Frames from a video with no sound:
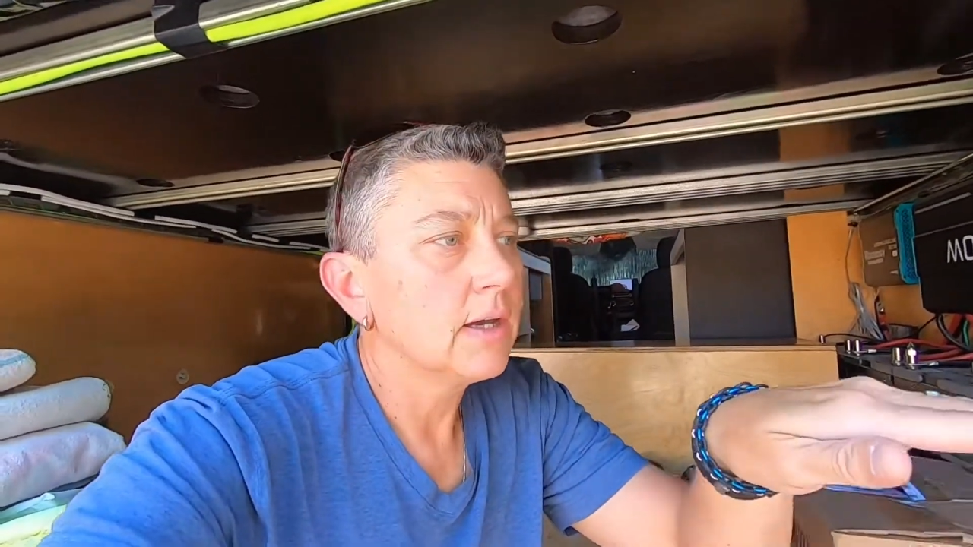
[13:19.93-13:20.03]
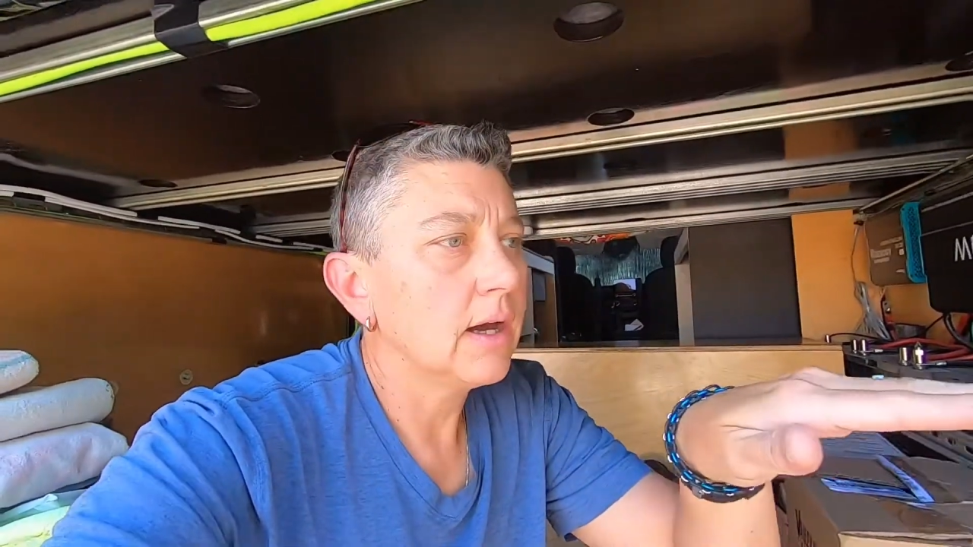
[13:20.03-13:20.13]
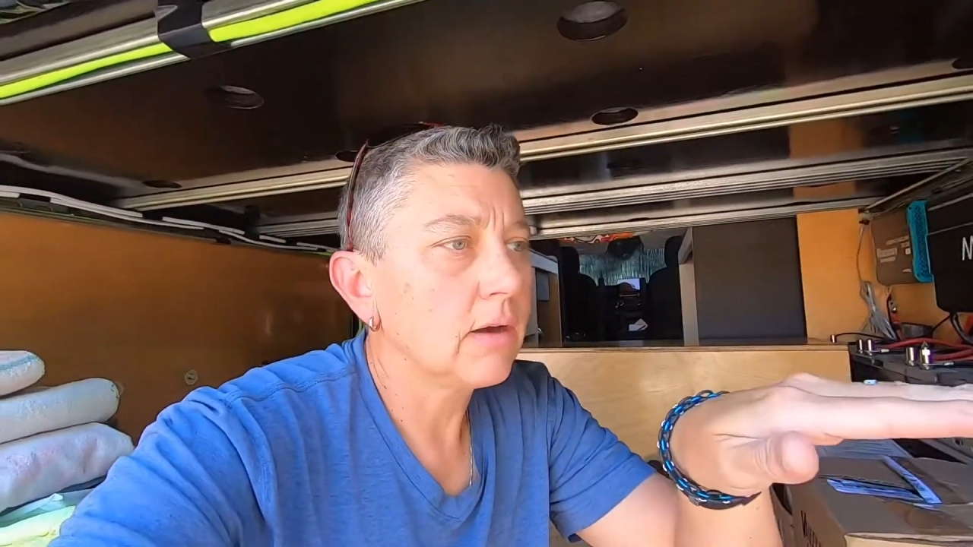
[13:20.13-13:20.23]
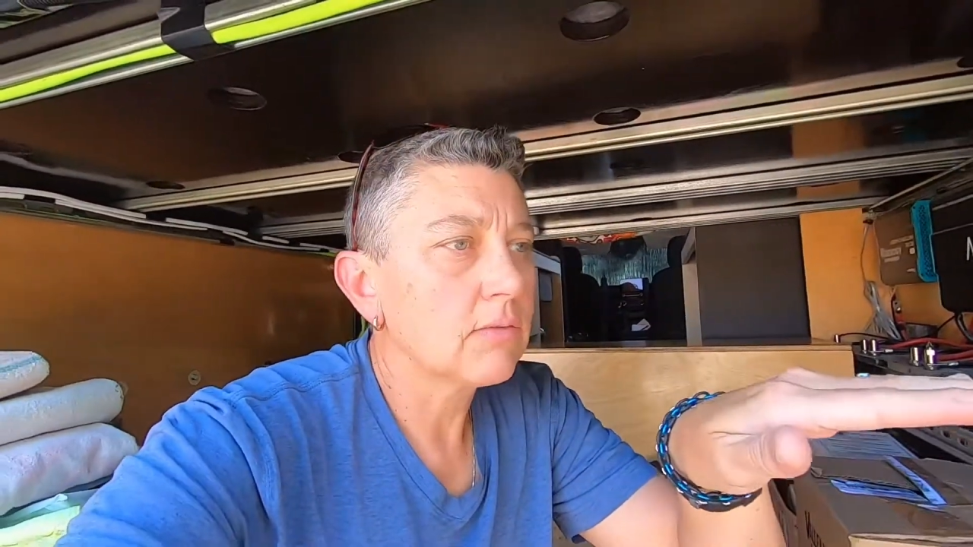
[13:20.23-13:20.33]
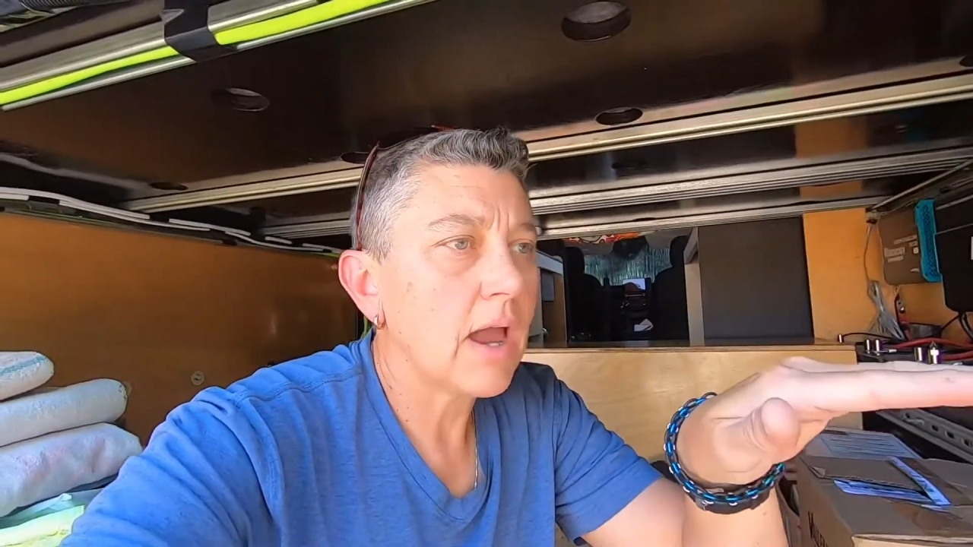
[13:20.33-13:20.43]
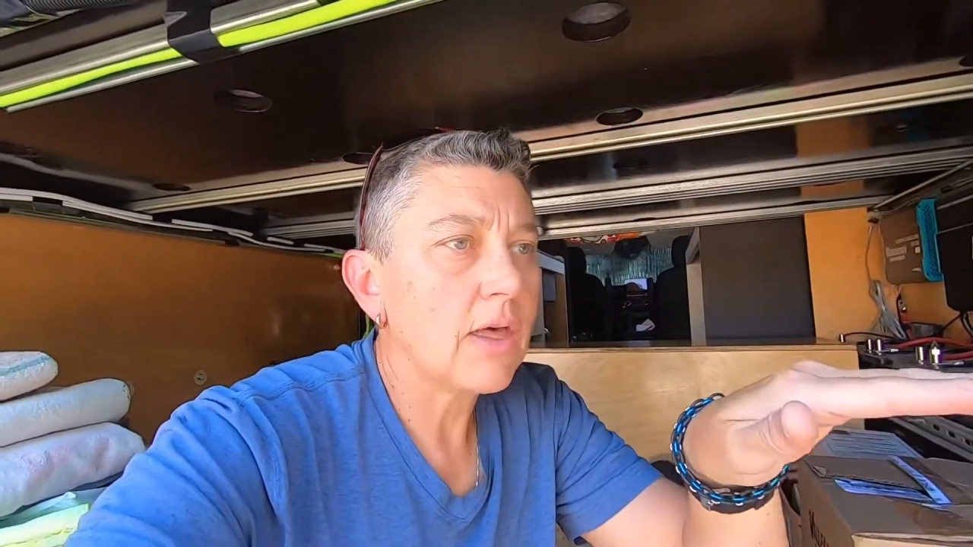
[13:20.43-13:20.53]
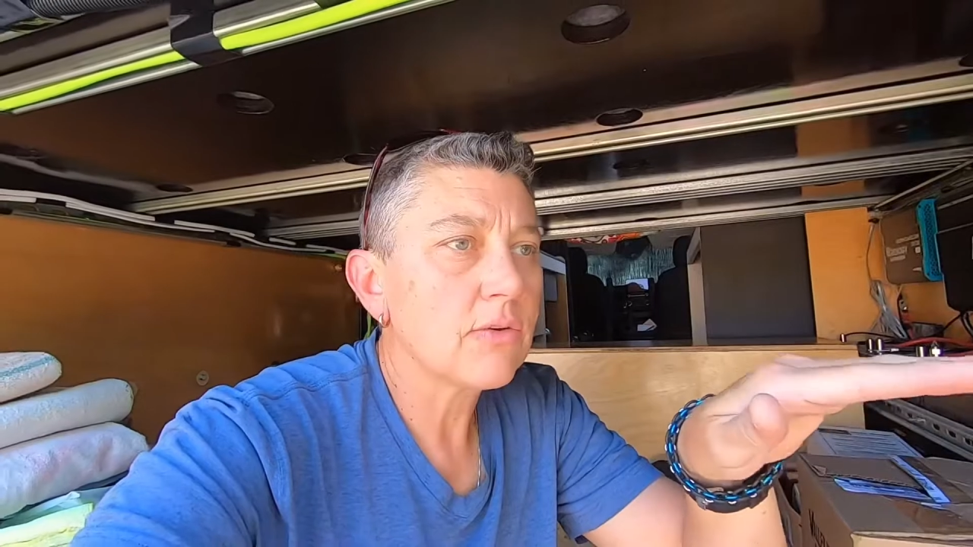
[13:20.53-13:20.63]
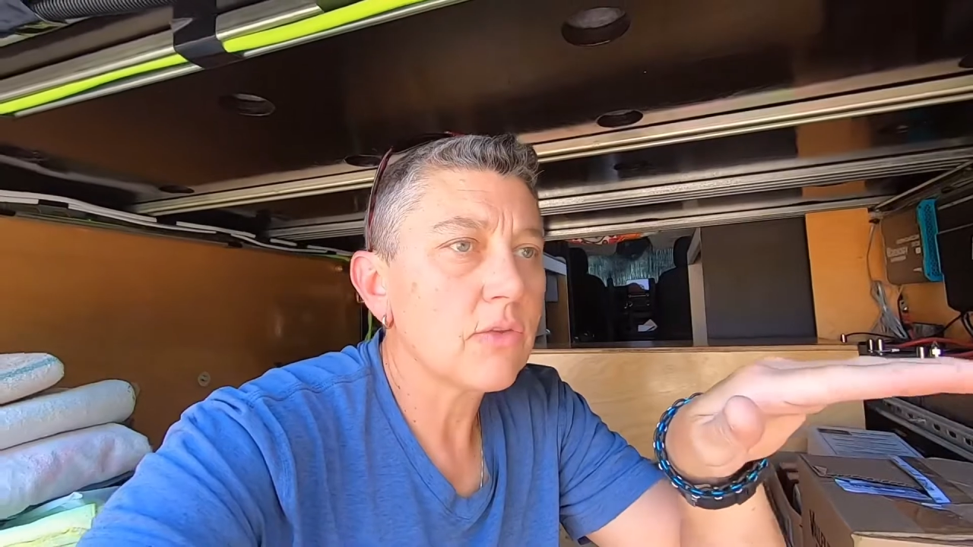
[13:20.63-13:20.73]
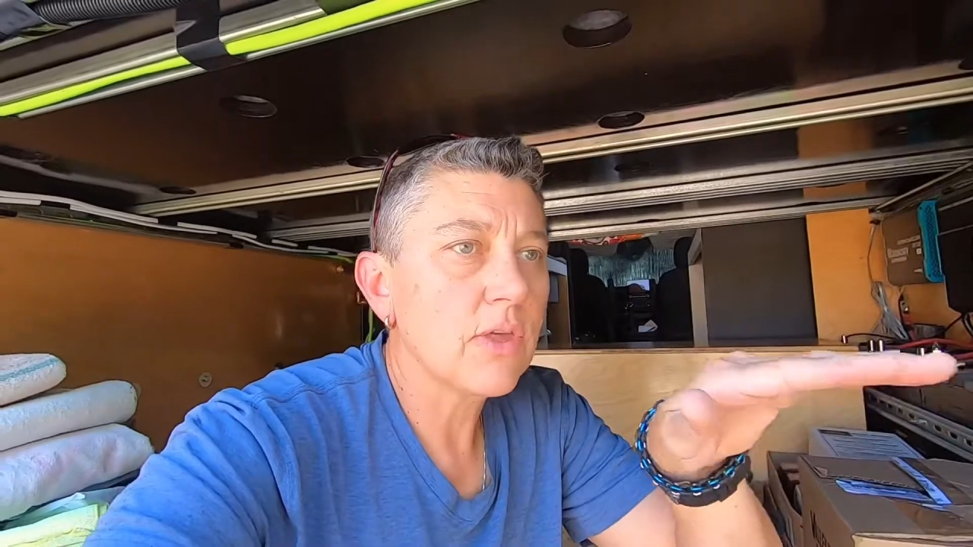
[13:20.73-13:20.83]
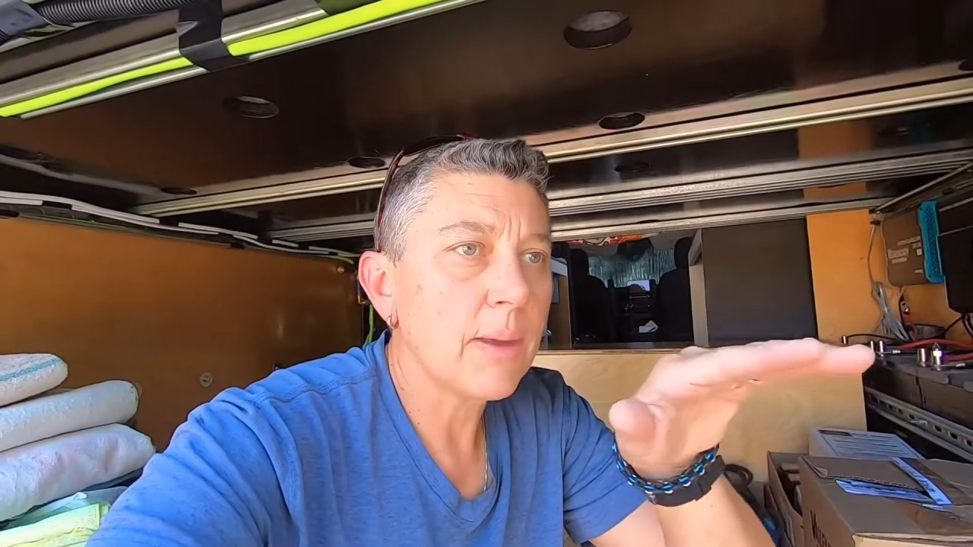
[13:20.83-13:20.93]

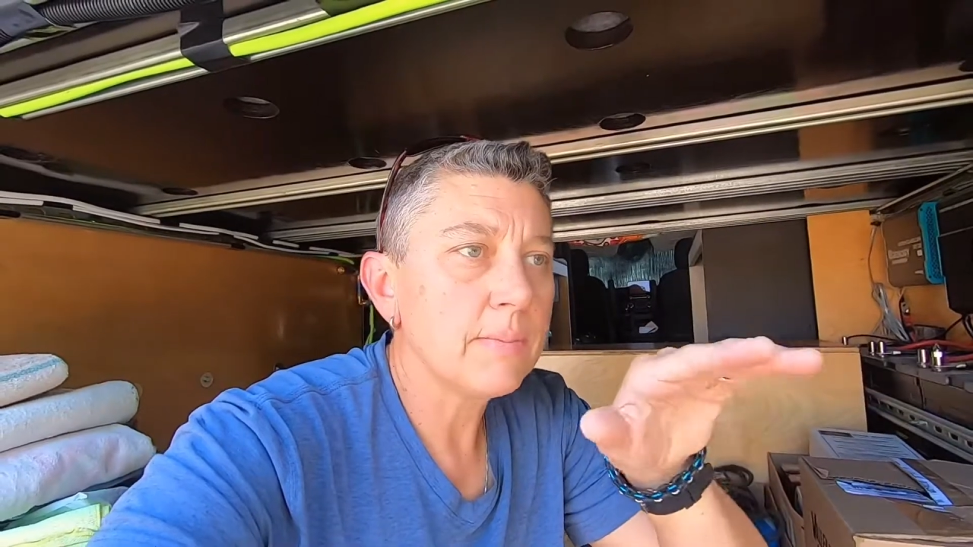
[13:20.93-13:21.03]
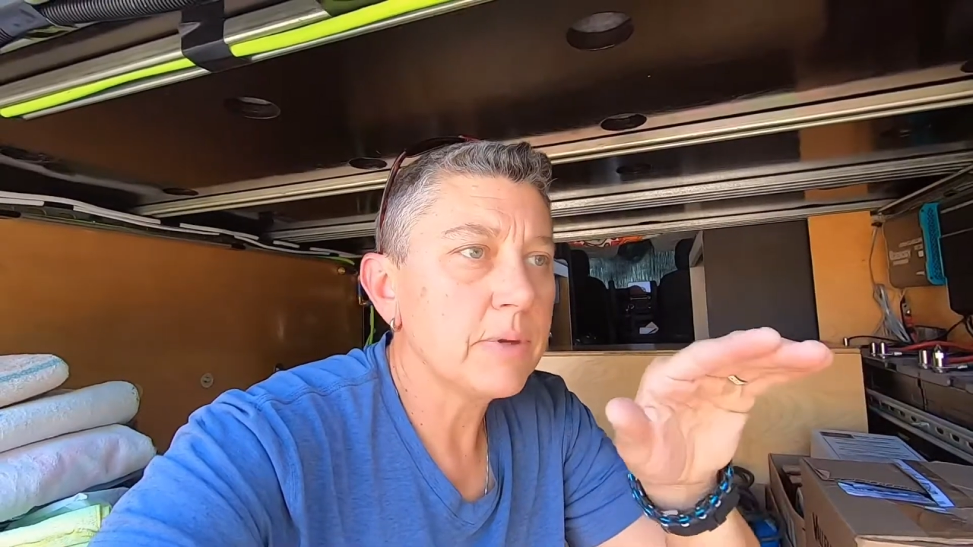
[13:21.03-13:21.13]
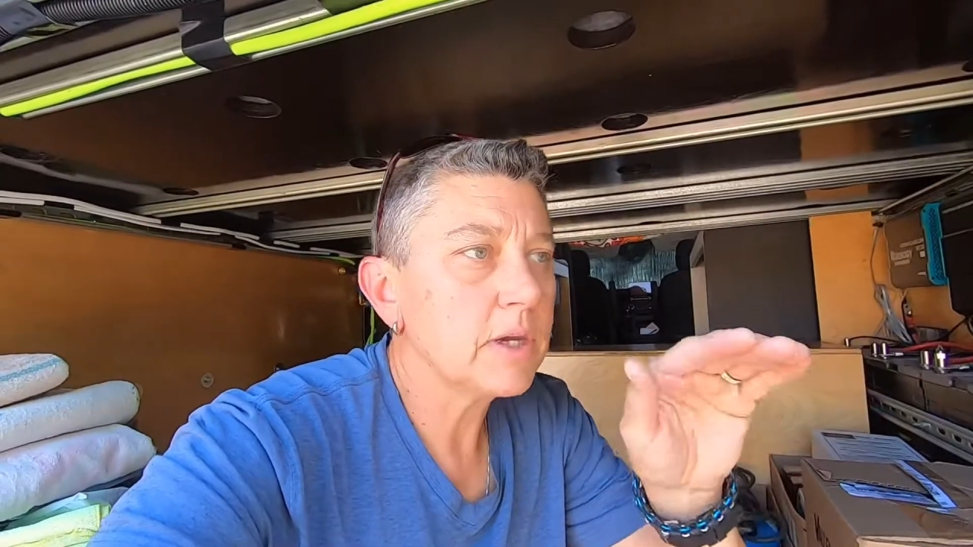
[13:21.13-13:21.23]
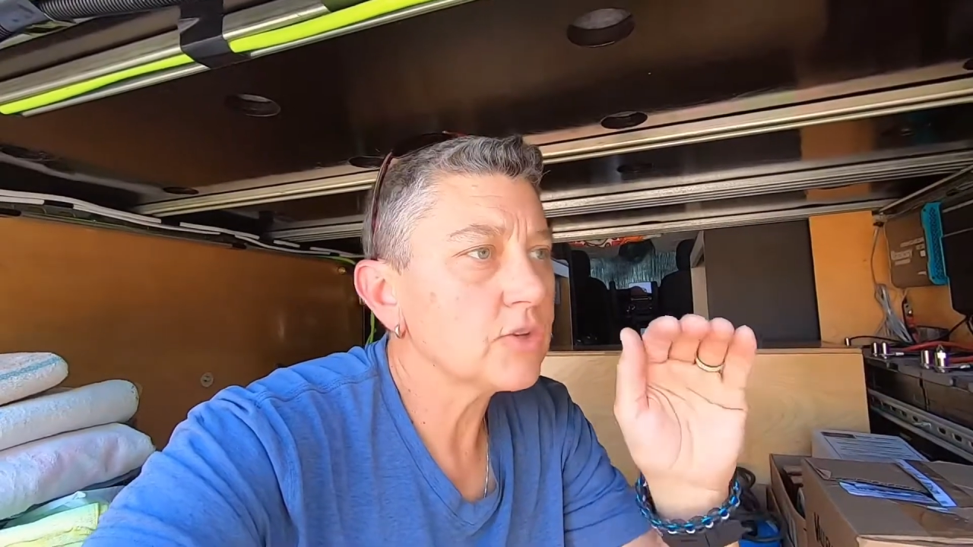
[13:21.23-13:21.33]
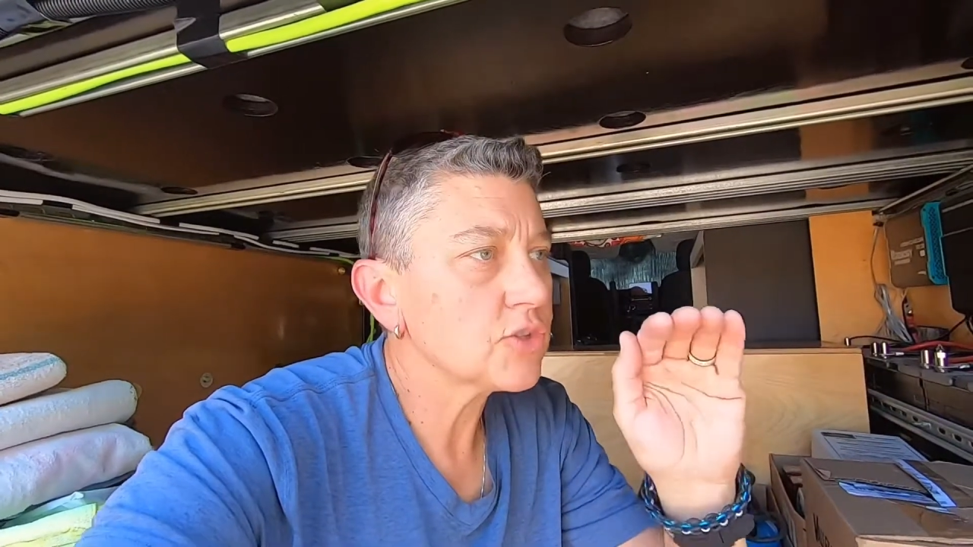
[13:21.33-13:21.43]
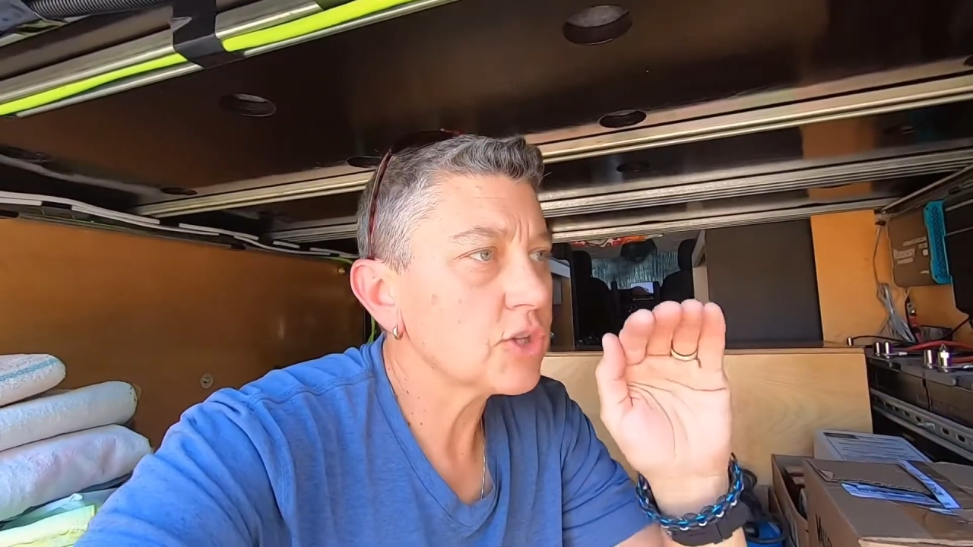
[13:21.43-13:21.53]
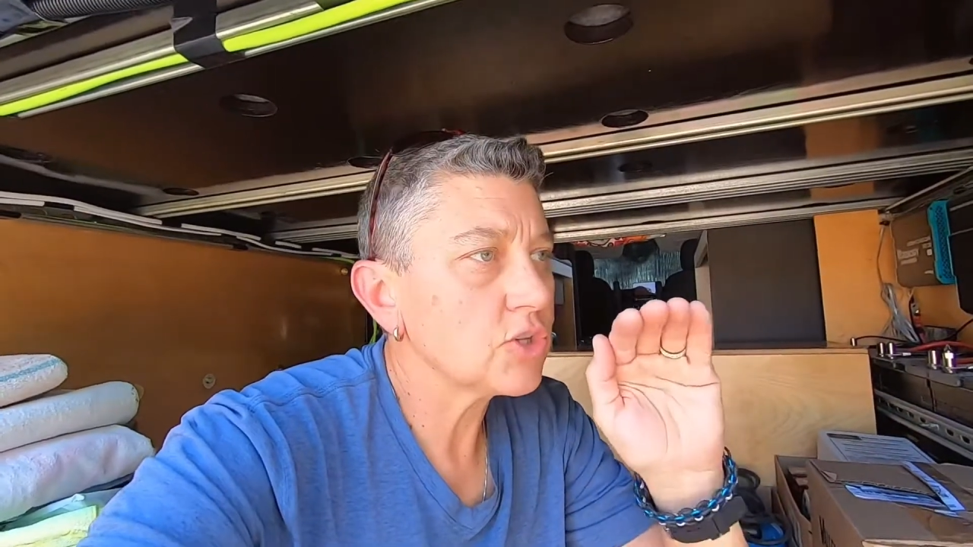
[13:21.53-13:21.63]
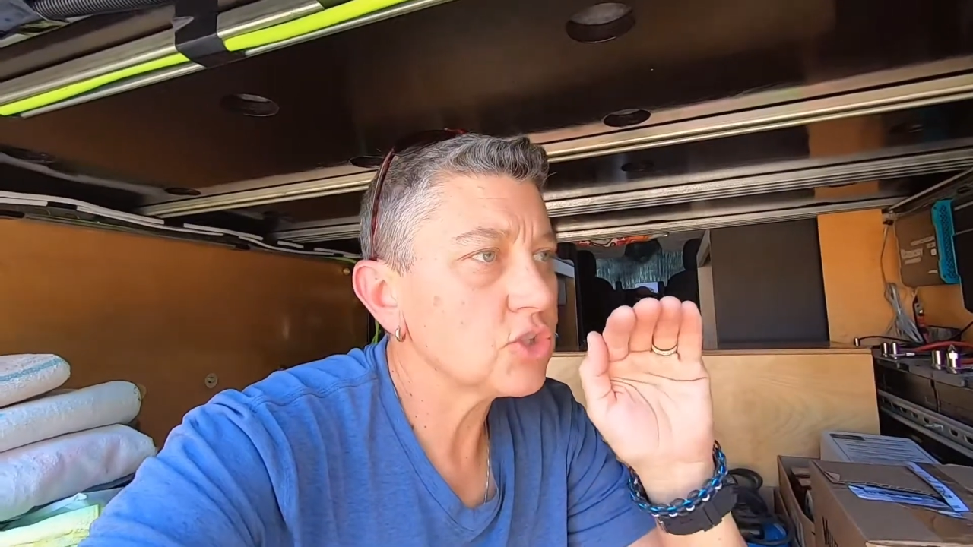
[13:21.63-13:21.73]
rather than being just a